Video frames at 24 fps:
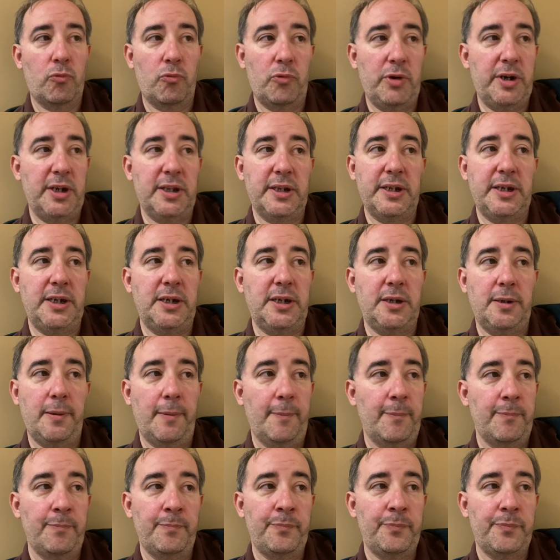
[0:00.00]
really
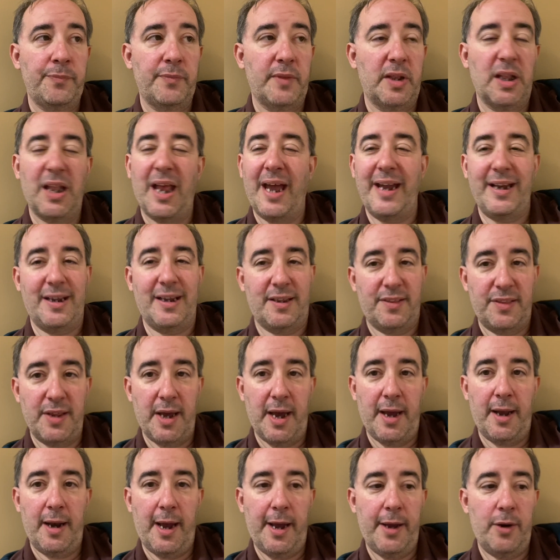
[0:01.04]
like
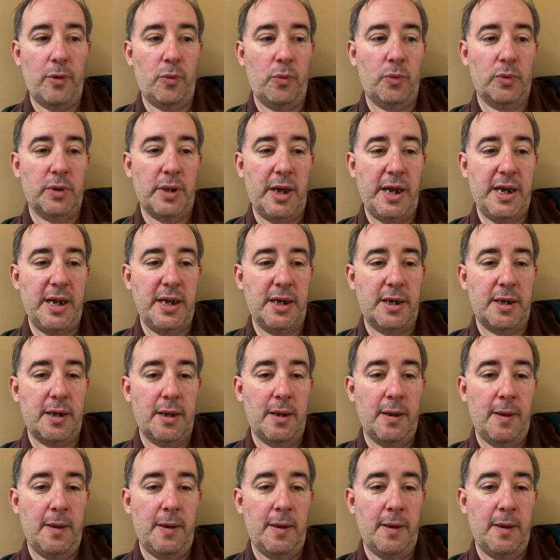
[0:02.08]
that. I don't like